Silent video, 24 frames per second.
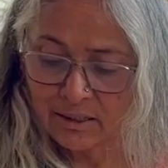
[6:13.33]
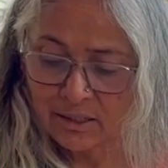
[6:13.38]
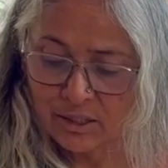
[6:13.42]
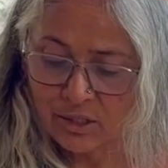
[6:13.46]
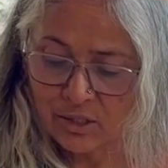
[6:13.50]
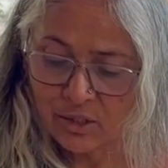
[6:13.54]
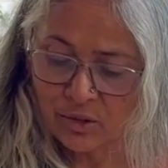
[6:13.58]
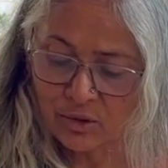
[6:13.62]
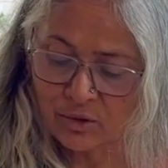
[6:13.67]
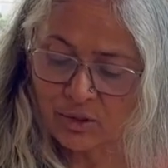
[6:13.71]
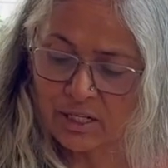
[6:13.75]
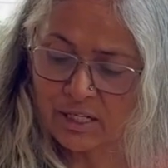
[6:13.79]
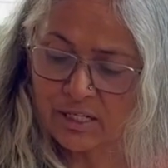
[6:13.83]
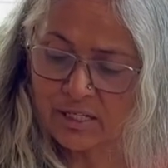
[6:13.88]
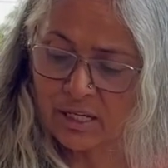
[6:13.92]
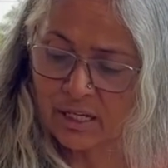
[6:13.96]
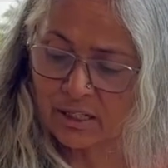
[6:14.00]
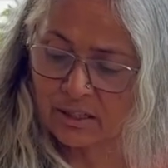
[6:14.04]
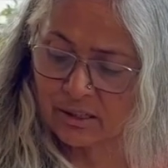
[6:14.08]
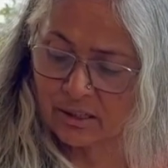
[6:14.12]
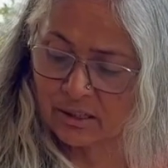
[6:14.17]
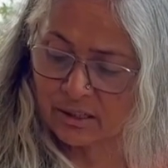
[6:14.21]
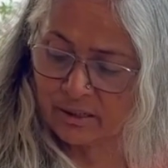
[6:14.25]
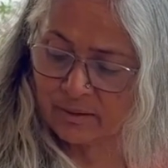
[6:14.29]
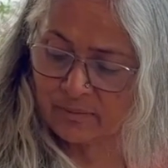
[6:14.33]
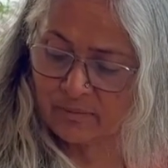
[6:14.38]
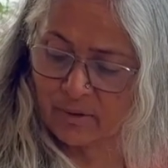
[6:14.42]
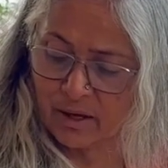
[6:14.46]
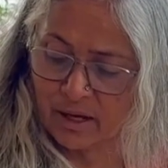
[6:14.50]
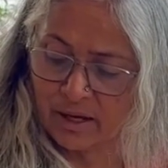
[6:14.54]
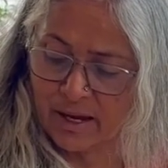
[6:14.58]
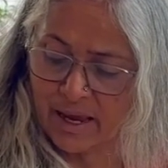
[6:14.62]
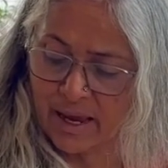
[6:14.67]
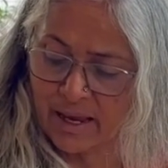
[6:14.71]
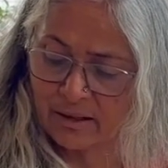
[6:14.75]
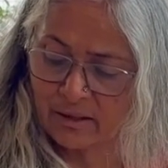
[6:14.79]
So these are
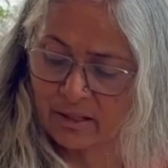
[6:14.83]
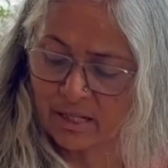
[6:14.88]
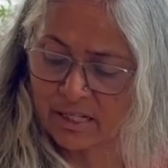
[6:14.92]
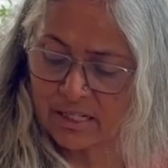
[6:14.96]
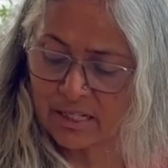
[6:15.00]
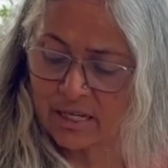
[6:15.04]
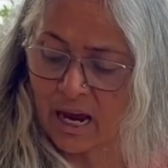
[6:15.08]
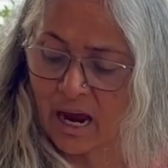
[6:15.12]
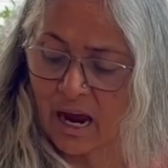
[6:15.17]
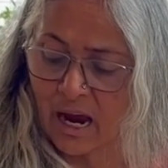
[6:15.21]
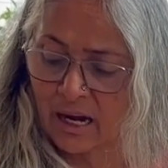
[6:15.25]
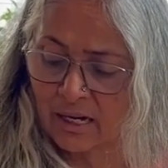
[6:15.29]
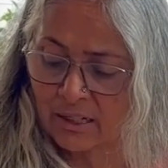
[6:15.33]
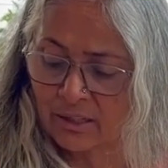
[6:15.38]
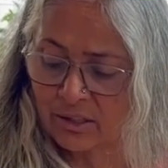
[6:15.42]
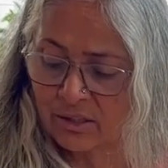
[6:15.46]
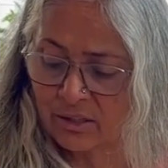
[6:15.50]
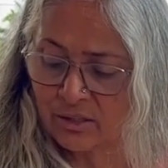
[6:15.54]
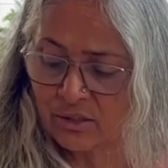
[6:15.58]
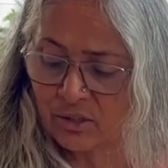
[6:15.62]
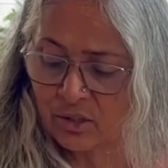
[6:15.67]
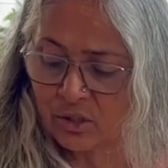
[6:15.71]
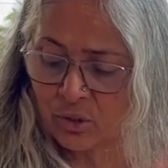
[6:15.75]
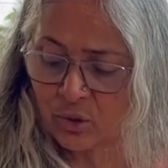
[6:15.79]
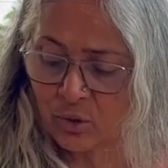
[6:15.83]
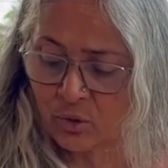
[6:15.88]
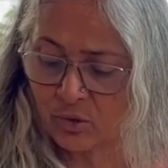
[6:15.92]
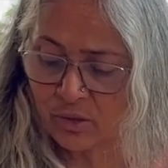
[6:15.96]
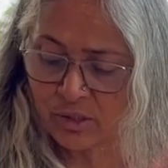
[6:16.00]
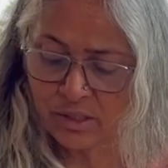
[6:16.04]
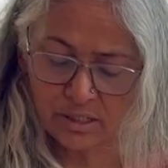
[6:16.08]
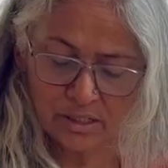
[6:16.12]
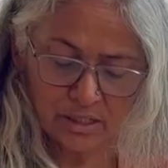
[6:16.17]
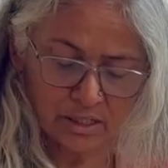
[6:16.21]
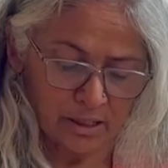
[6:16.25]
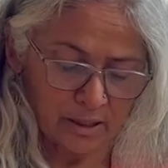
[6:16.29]
this card shows
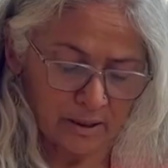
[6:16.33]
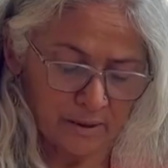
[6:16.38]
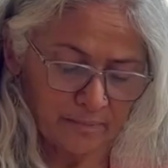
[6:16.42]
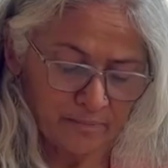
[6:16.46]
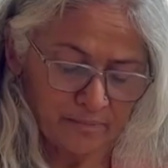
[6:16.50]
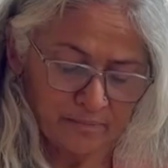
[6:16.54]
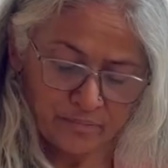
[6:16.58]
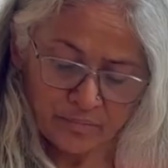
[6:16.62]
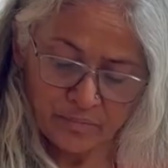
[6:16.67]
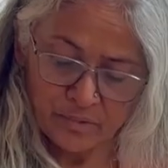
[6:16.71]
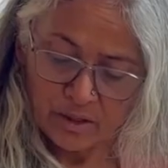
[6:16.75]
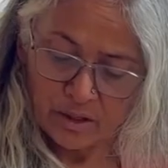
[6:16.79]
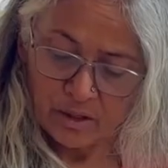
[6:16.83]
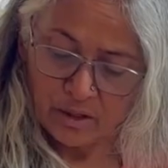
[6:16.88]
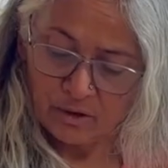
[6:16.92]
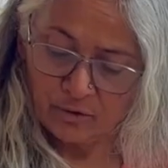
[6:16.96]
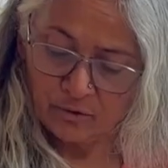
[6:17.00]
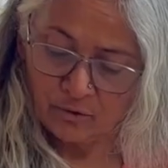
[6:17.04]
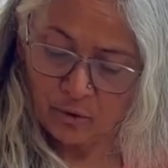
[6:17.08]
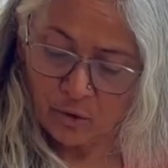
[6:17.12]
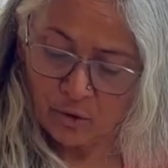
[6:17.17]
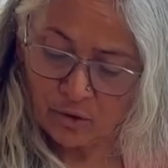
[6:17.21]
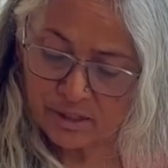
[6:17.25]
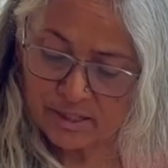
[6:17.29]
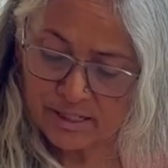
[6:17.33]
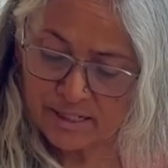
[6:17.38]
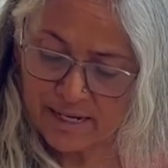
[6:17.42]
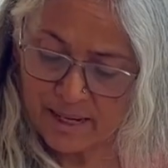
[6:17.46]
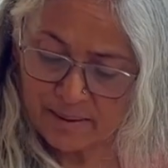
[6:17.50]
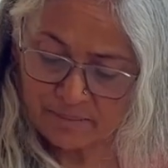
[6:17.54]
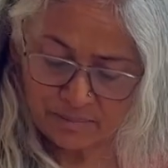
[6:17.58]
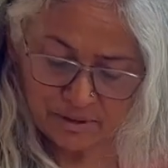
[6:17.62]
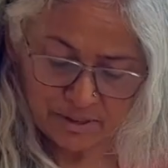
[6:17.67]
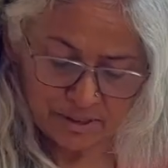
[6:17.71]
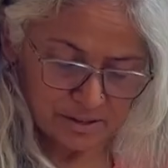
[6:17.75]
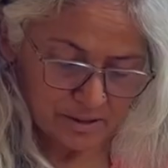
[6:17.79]
the 4
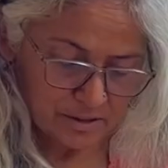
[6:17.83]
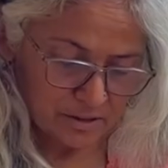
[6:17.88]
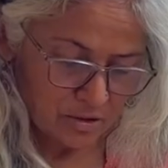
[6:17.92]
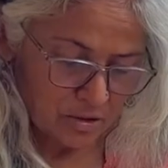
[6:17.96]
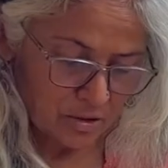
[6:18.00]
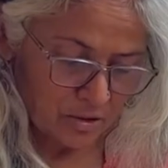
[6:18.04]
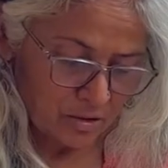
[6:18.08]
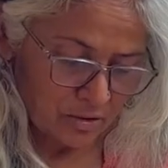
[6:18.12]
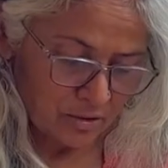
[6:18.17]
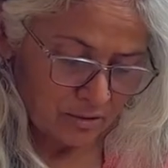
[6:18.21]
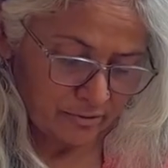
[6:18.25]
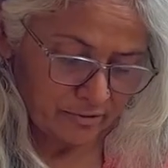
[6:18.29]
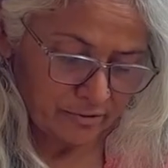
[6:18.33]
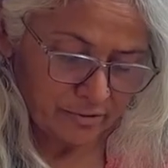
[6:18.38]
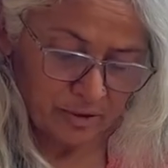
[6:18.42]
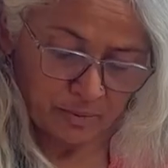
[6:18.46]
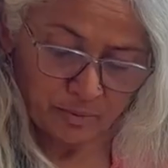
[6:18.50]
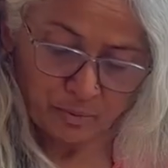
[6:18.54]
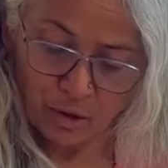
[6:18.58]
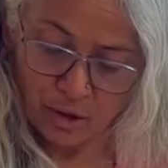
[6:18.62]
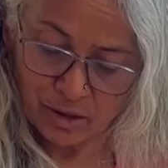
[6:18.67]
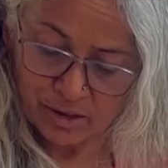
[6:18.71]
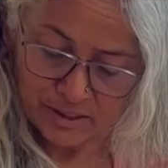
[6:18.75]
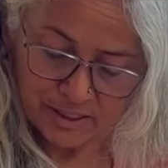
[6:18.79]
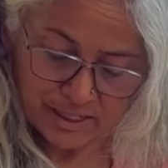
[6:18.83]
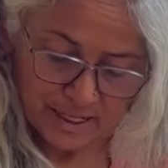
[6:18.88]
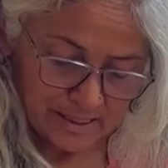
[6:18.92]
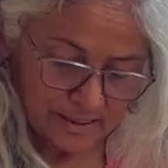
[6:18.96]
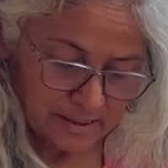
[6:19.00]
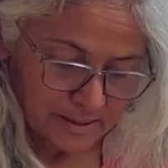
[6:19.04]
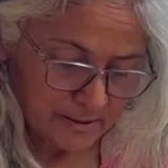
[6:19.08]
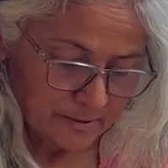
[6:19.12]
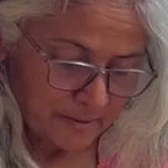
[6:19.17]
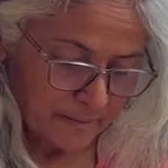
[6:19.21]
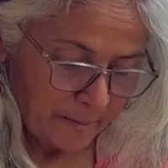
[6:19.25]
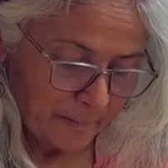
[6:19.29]
steps of the
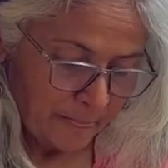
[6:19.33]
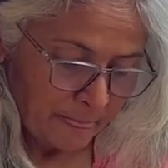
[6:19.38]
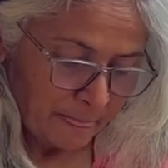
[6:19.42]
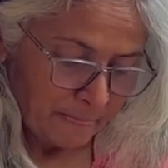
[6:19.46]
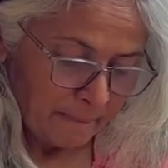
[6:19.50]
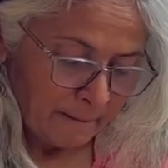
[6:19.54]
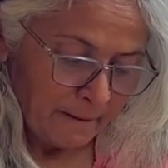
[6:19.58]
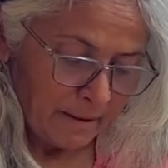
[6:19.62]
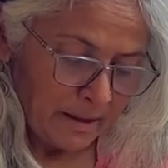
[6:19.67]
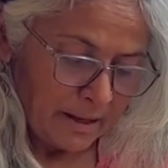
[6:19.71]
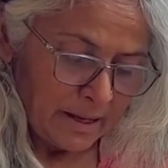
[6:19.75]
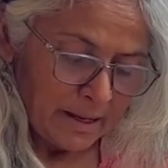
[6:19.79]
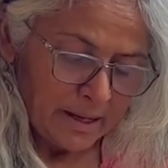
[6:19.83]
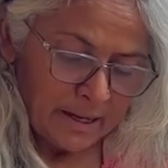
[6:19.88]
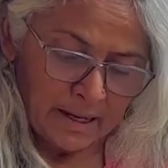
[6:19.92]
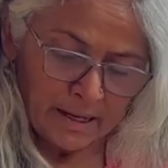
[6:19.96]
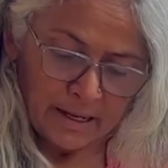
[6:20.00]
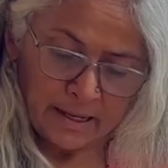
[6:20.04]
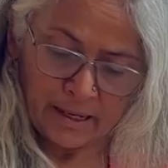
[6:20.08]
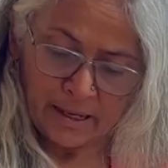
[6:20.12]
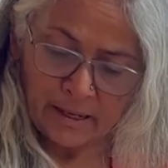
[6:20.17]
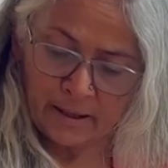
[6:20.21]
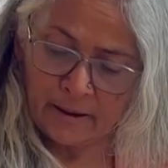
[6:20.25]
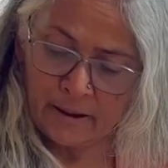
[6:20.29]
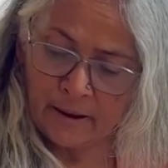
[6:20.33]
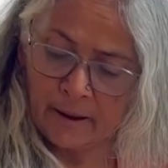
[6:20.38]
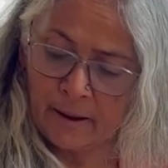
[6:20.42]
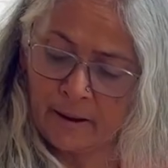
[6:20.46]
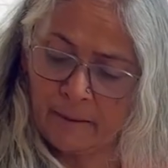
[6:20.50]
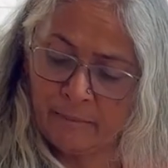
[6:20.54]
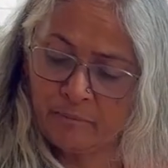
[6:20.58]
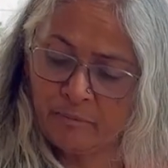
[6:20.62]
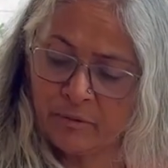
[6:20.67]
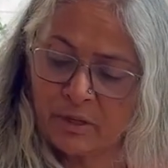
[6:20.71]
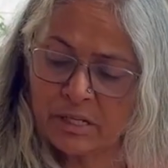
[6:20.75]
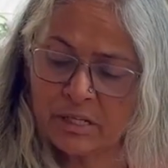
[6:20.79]
process. And
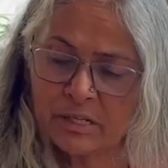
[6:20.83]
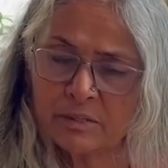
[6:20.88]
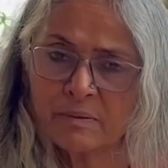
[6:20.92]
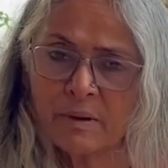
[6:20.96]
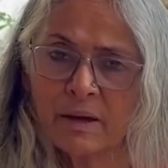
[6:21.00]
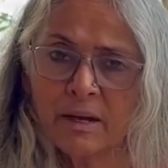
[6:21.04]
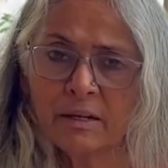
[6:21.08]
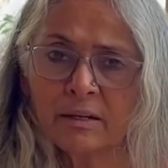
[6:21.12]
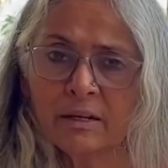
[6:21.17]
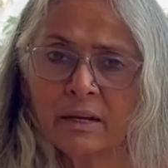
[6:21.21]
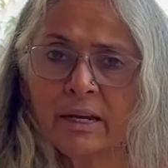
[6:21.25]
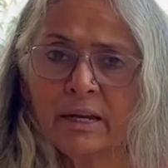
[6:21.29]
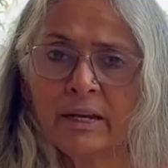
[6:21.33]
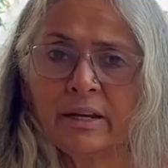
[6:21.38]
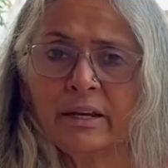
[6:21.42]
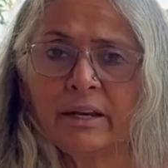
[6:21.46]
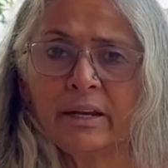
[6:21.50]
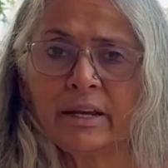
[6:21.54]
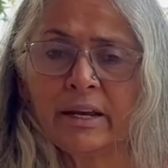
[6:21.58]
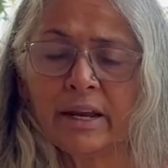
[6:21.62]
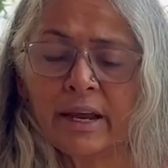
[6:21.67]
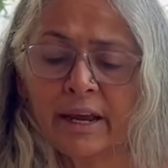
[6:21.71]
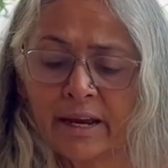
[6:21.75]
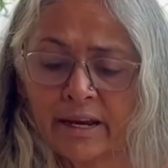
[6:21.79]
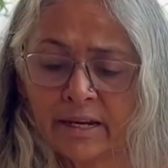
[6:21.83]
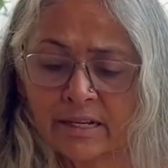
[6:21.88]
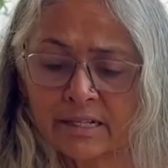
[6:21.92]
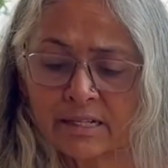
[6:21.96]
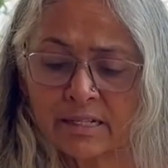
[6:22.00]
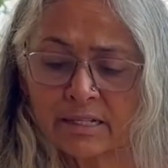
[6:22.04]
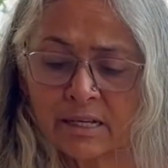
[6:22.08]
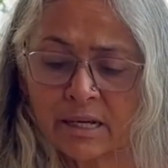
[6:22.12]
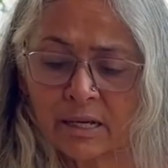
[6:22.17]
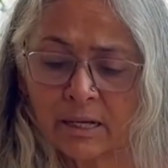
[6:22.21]
this one indicates